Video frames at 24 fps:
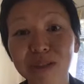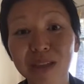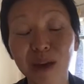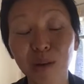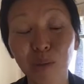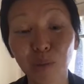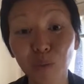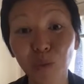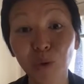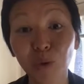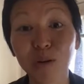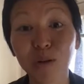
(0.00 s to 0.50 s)

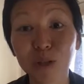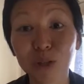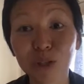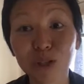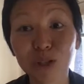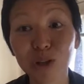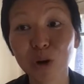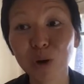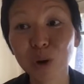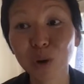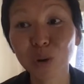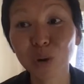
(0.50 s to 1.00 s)
that were
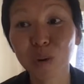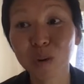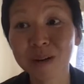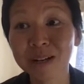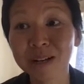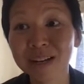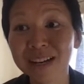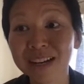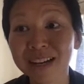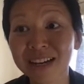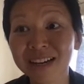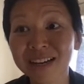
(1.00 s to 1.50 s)
so
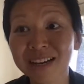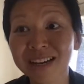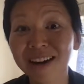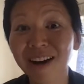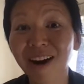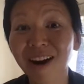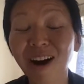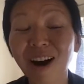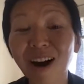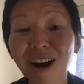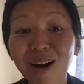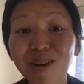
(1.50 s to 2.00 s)

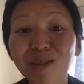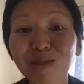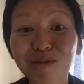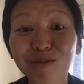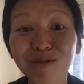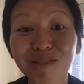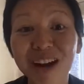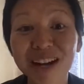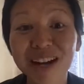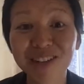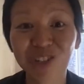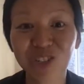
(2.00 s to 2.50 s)

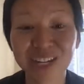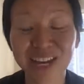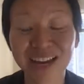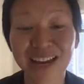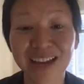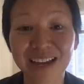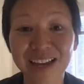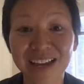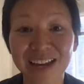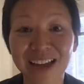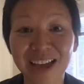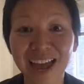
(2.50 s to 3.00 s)

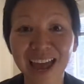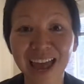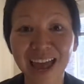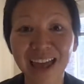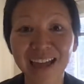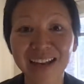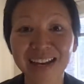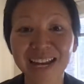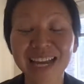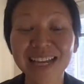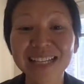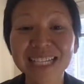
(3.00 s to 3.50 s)
heart-wrenching
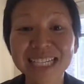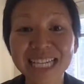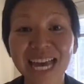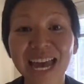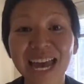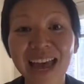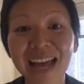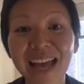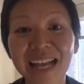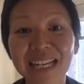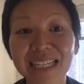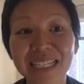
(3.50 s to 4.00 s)
and
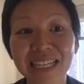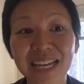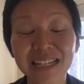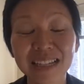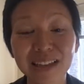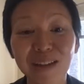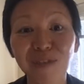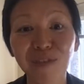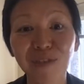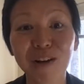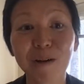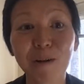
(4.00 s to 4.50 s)
intense and
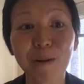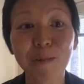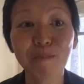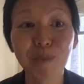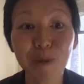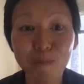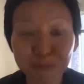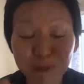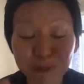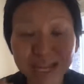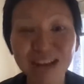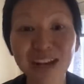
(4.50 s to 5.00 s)
difficult.
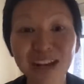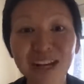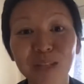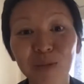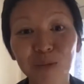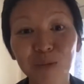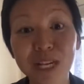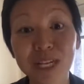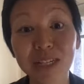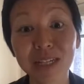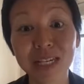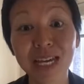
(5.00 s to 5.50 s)
But because
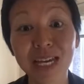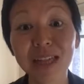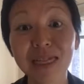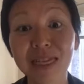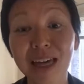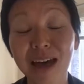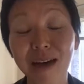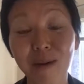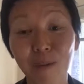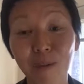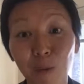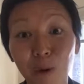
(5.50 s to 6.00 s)
we did
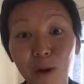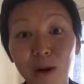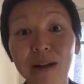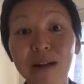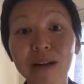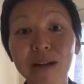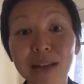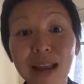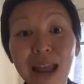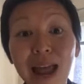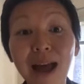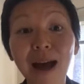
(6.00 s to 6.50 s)
that work,
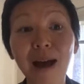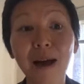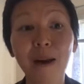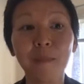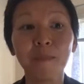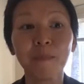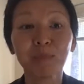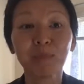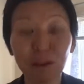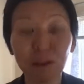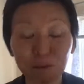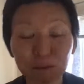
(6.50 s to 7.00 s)

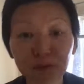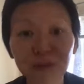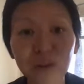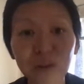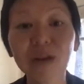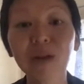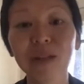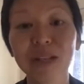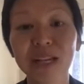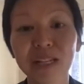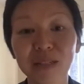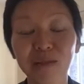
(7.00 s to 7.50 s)
now the
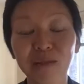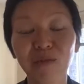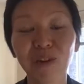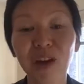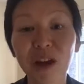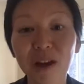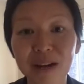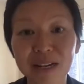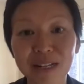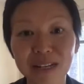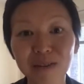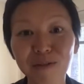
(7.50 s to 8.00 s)
field is
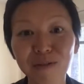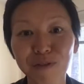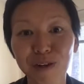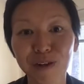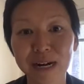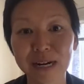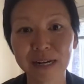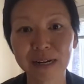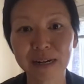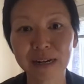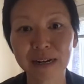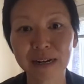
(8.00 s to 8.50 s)
very different